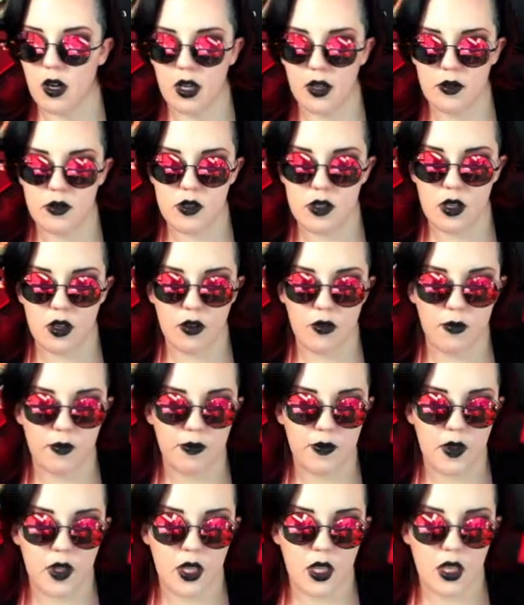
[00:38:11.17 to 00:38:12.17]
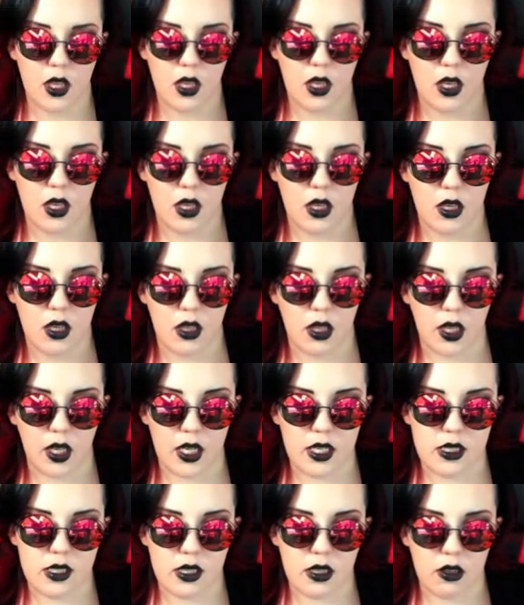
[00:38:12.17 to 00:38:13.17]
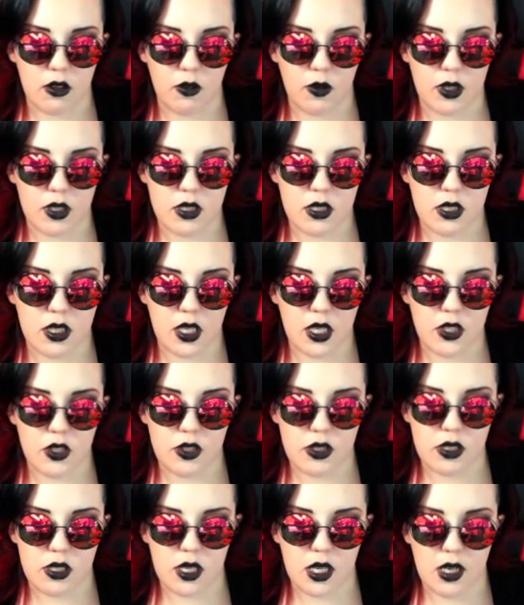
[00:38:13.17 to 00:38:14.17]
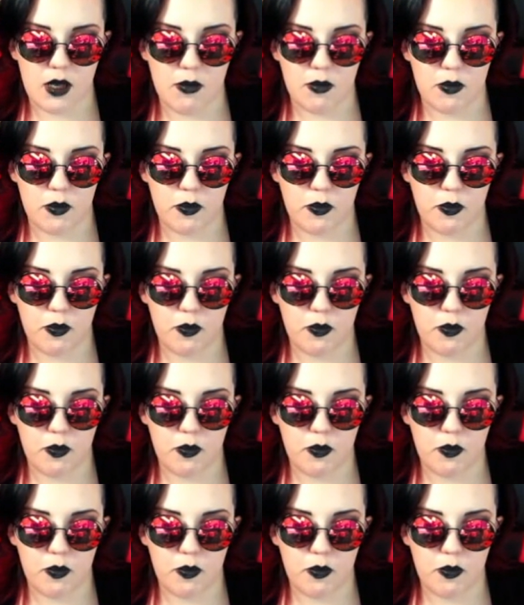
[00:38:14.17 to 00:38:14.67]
Alright, so like I said, quick selection's not